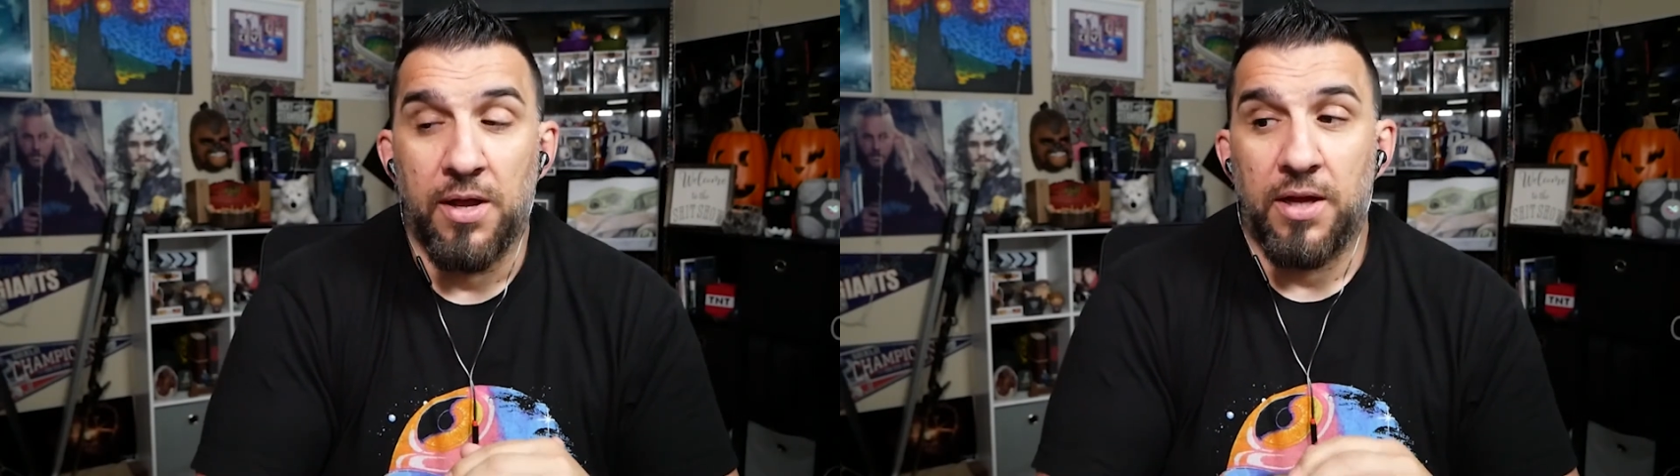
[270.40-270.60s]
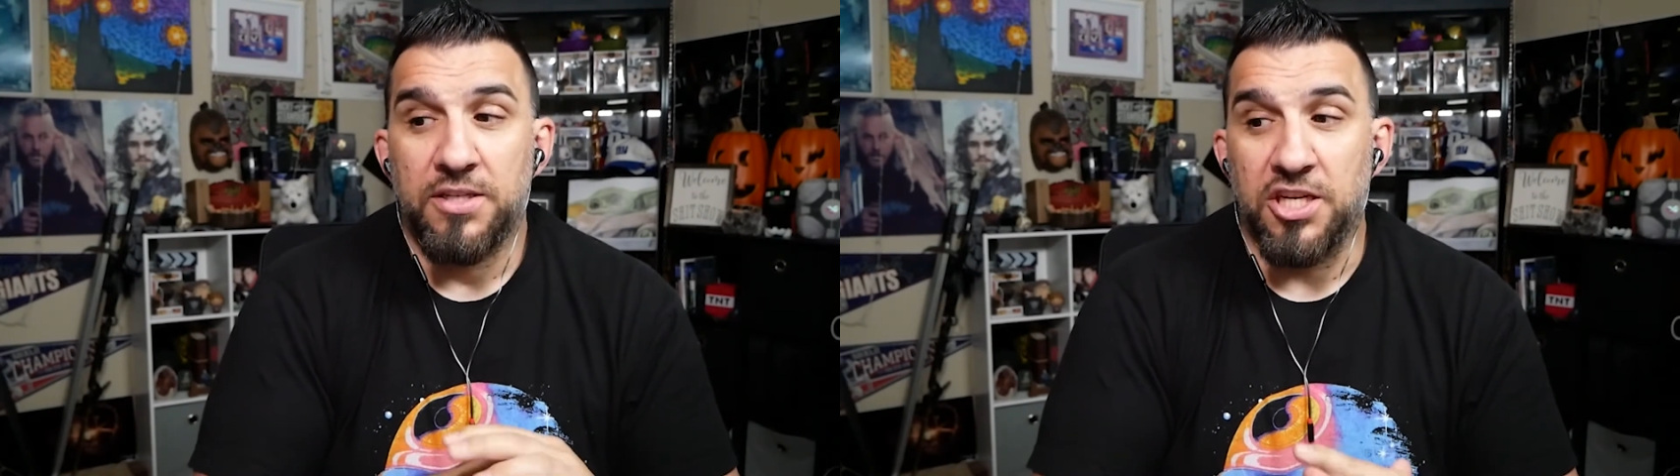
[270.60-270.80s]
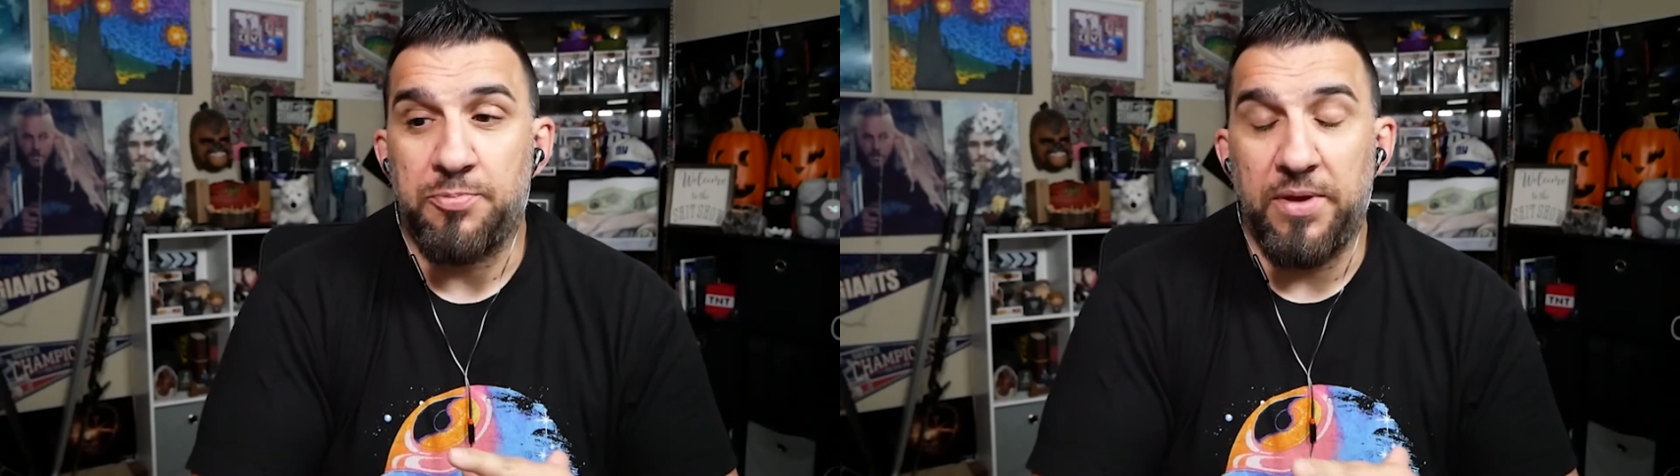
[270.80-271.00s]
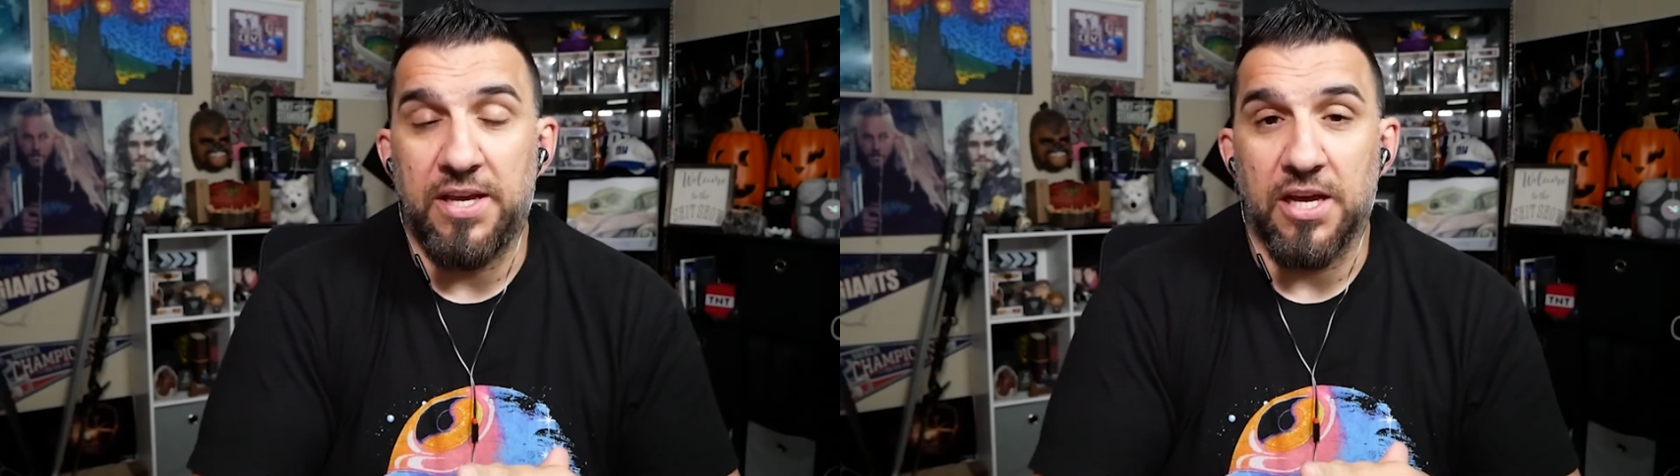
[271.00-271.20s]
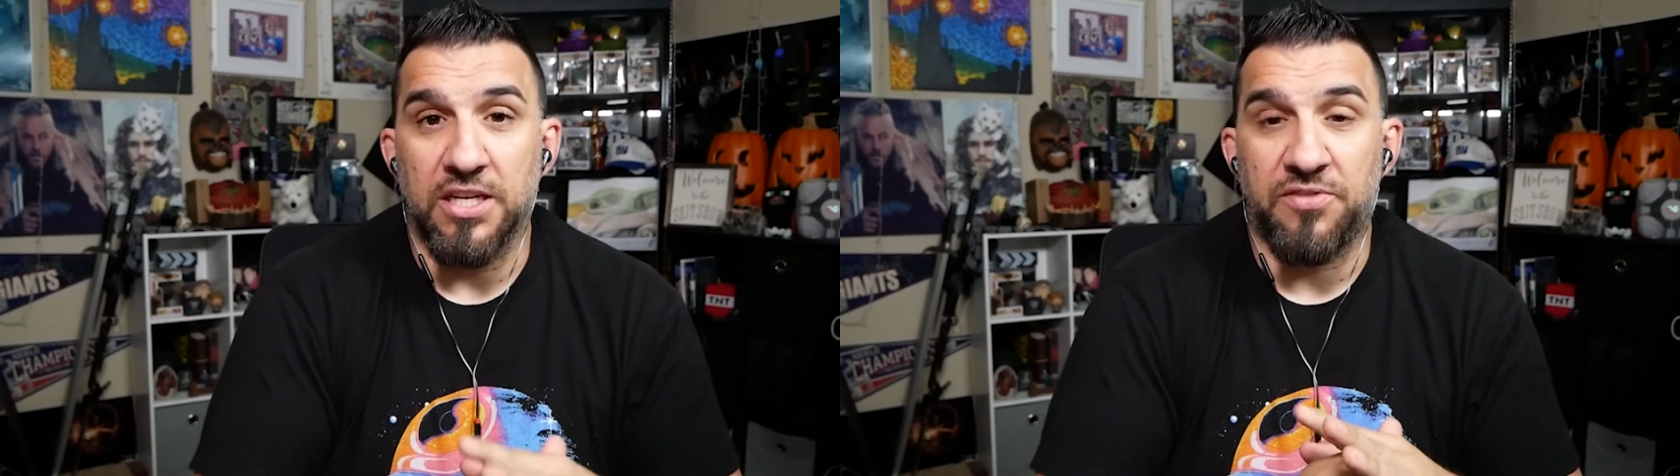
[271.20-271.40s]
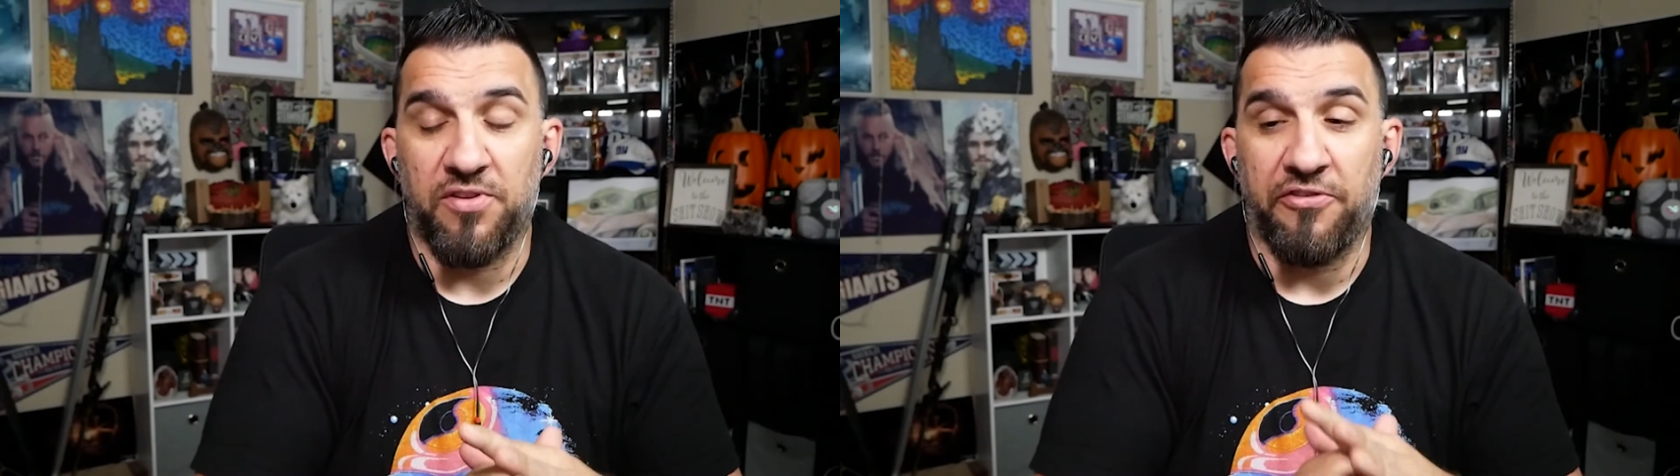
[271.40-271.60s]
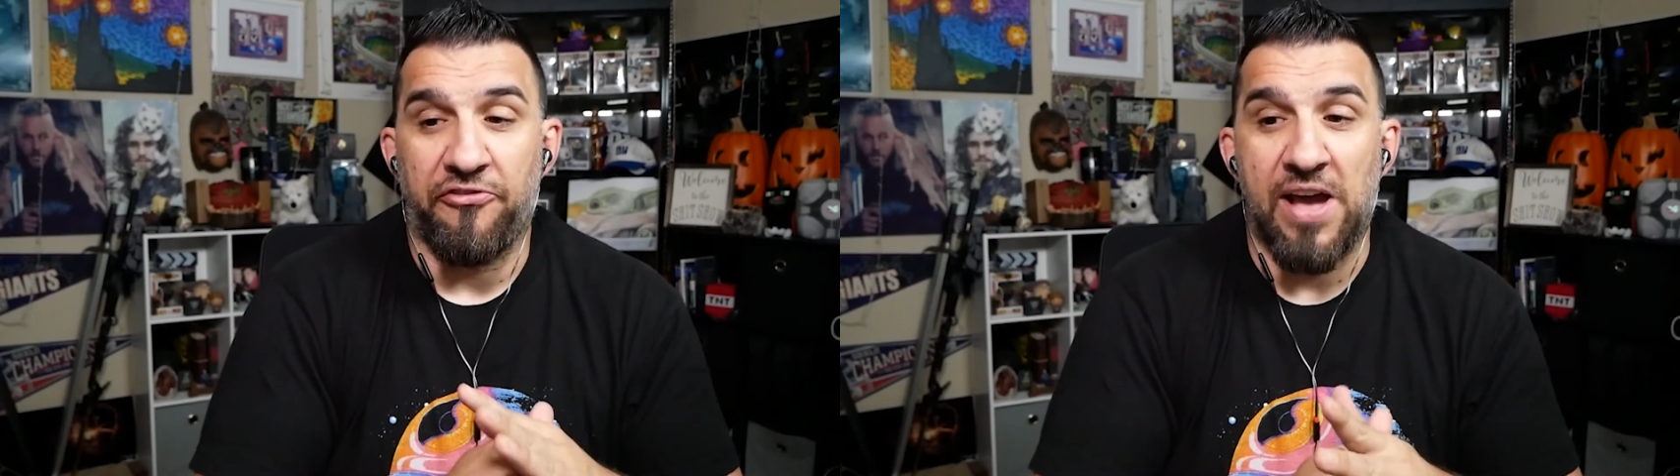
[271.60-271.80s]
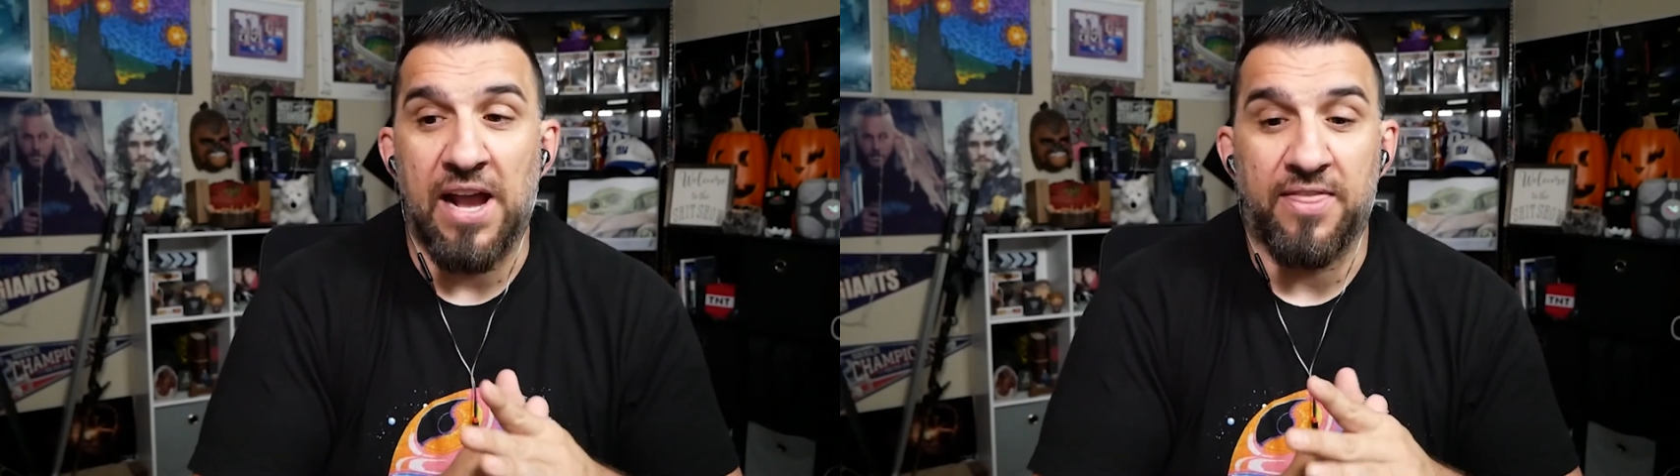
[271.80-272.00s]
just because for the
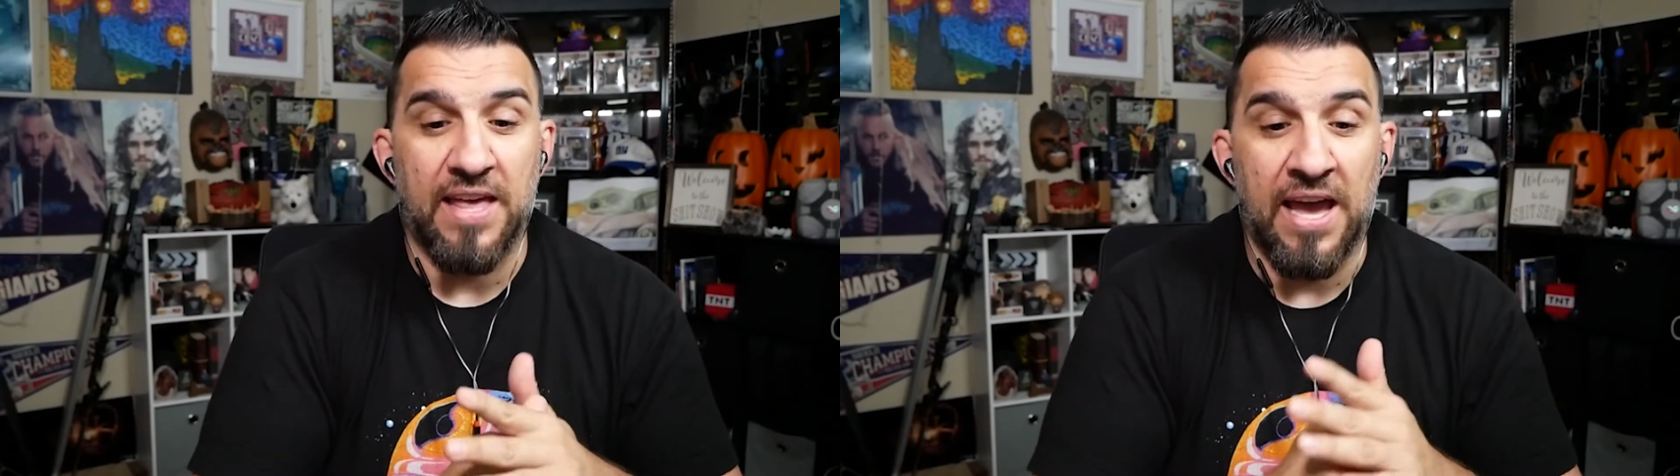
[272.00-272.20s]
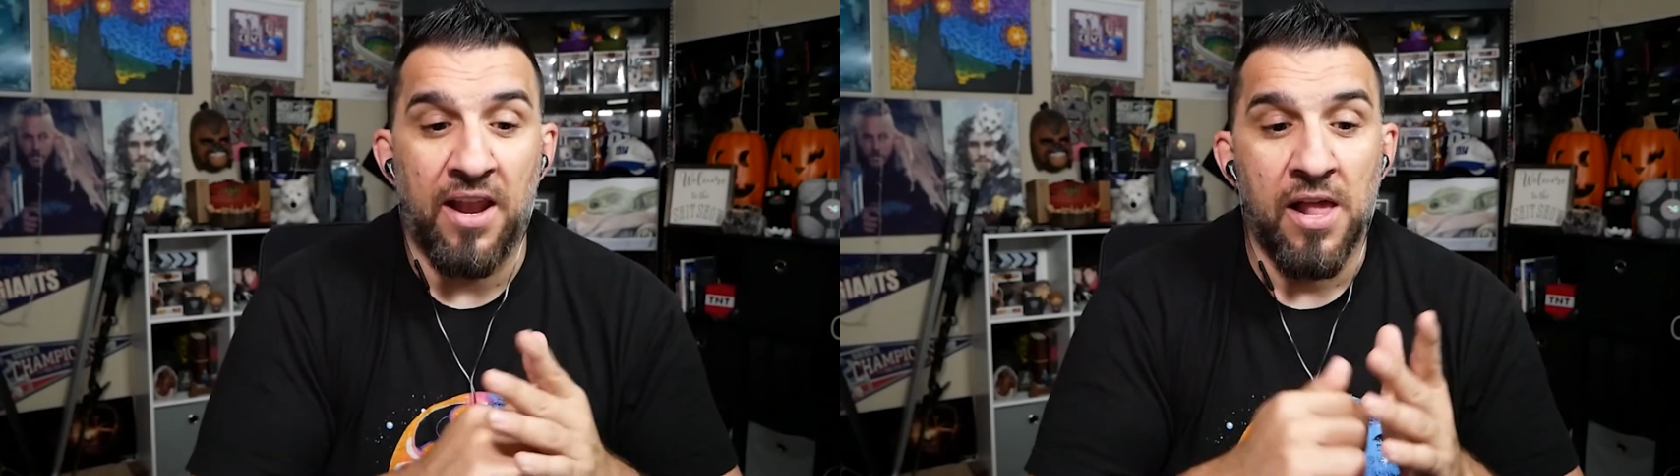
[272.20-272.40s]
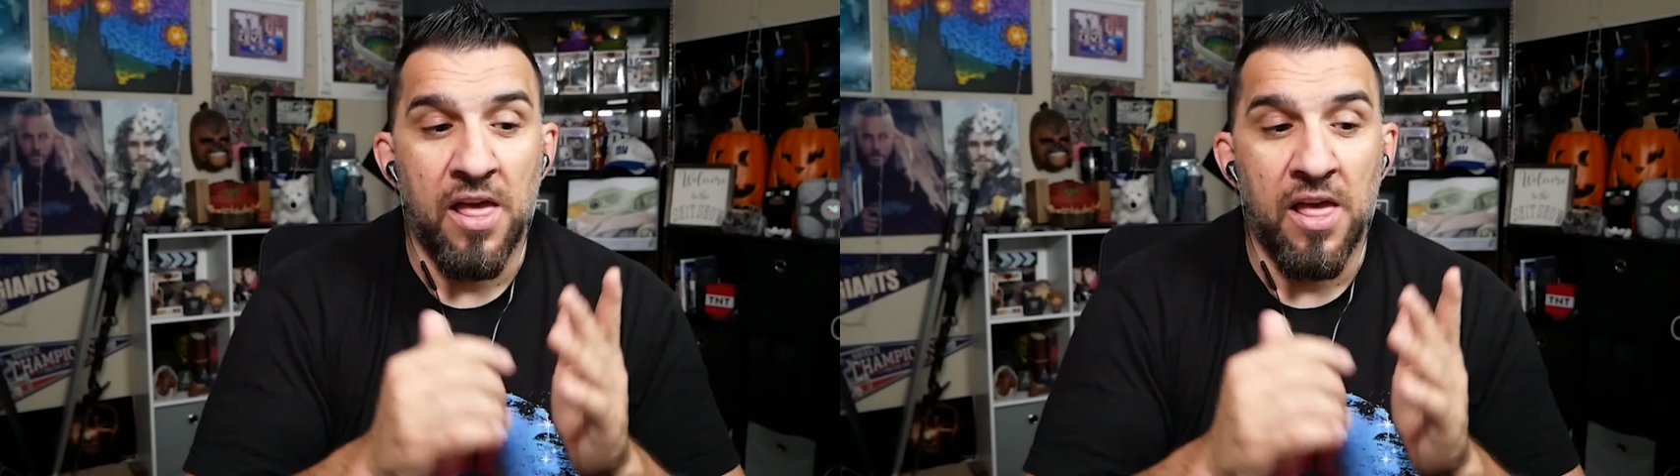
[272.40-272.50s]
fact that